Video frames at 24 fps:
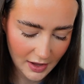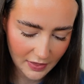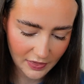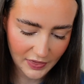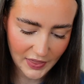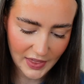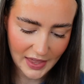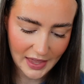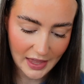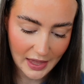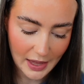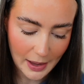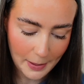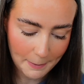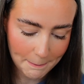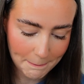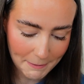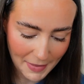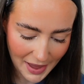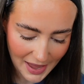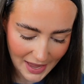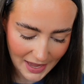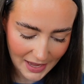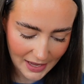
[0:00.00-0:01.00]
The
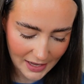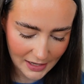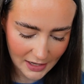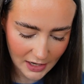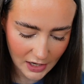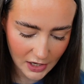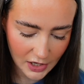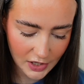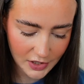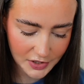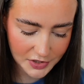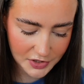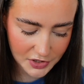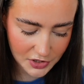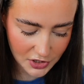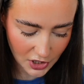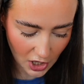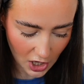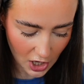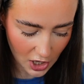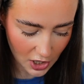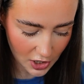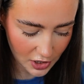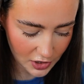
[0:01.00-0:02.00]
main
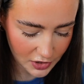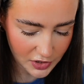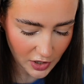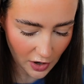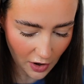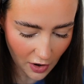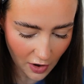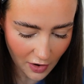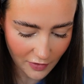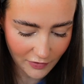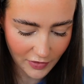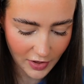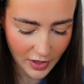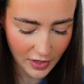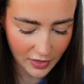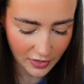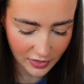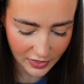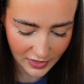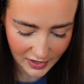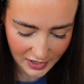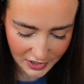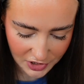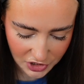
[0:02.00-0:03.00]
stars of
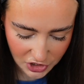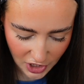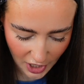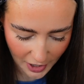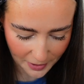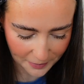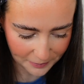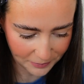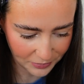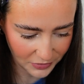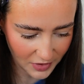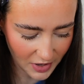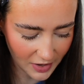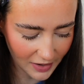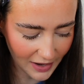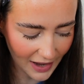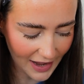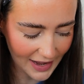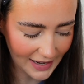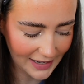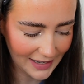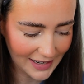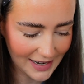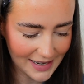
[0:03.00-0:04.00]
the show.
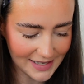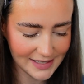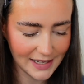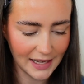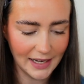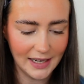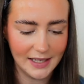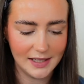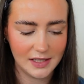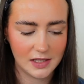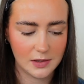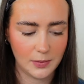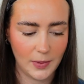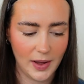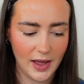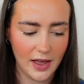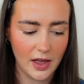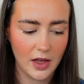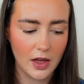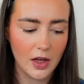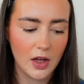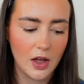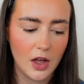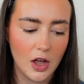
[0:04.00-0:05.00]
Okay, let's get into it.
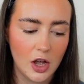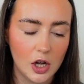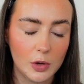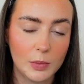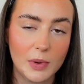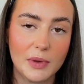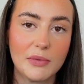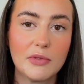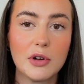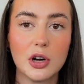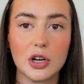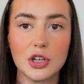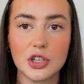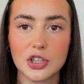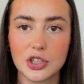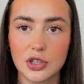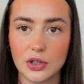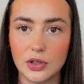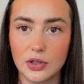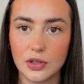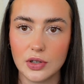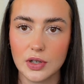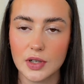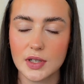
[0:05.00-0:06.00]
We've got
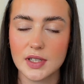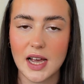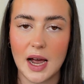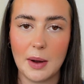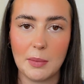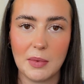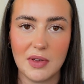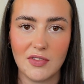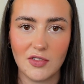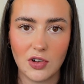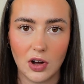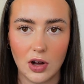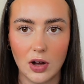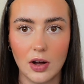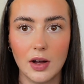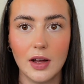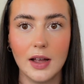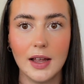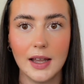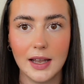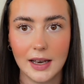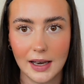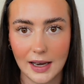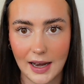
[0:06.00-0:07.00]
shorts and we've got
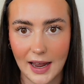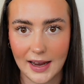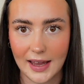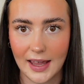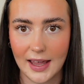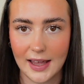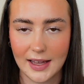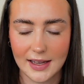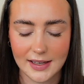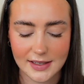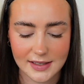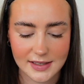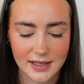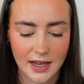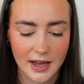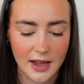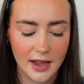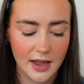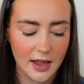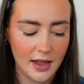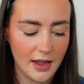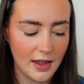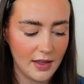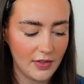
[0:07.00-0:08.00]
leggings.
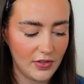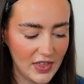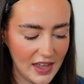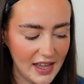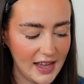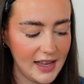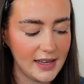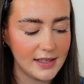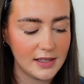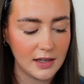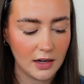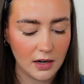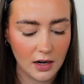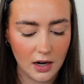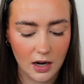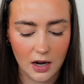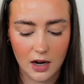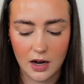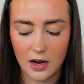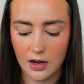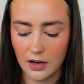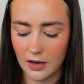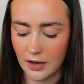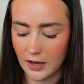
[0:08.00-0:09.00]
These
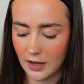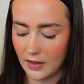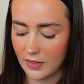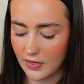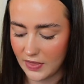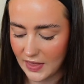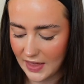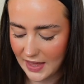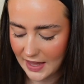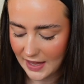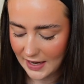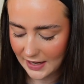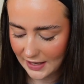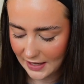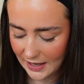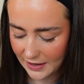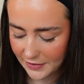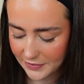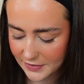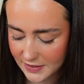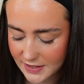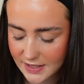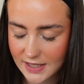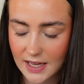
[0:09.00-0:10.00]
are the
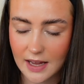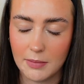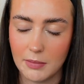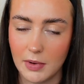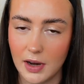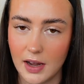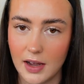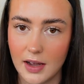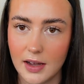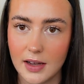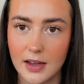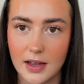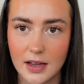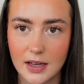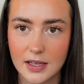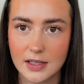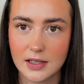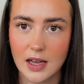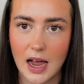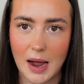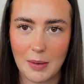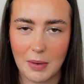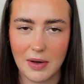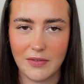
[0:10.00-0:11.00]
Lift Seamless,
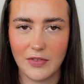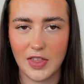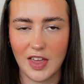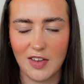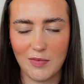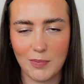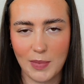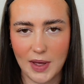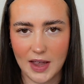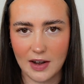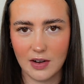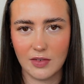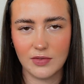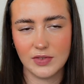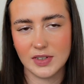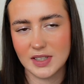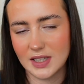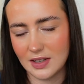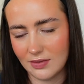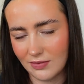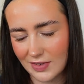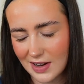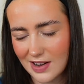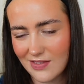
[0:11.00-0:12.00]
however they've been
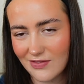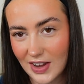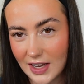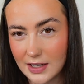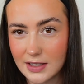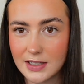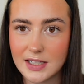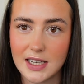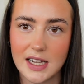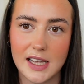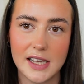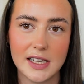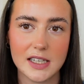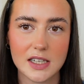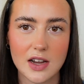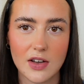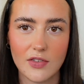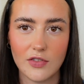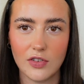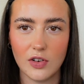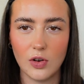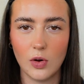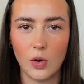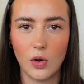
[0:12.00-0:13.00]
obviously reinvented
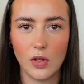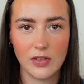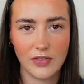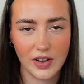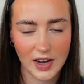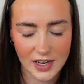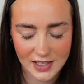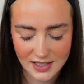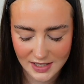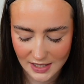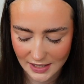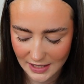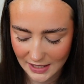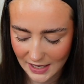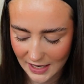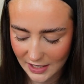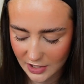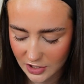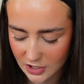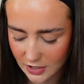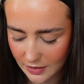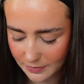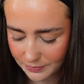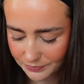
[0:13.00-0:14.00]
for the Varsity
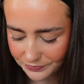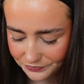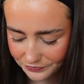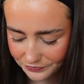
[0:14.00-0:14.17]
collection.